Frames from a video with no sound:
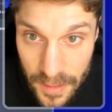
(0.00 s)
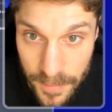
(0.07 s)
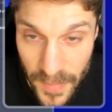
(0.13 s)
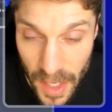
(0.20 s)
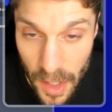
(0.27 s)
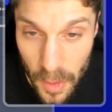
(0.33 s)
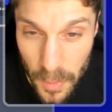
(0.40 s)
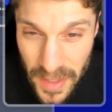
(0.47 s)

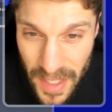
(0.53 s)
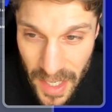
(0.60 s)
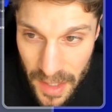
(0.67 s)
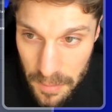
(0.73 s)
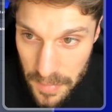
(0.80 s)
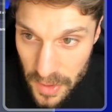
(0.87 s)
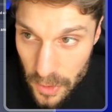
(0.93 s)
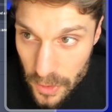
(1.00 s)
Now, we
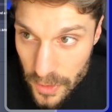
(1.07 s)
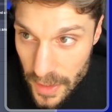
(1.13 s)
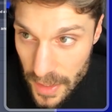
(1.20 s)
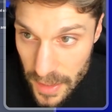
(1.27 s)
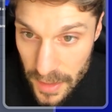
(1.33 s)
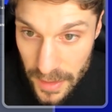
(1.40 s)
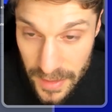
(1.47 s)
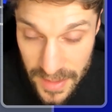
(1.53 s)
can't build
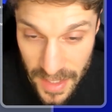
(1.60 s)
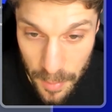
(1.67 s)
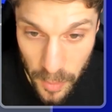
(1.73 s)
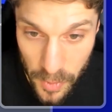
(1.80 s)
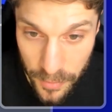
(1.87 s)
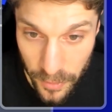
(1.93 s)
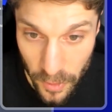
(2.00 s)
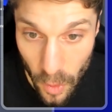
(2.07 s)
an
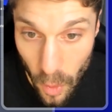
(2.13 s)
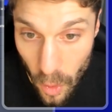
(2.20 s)
example for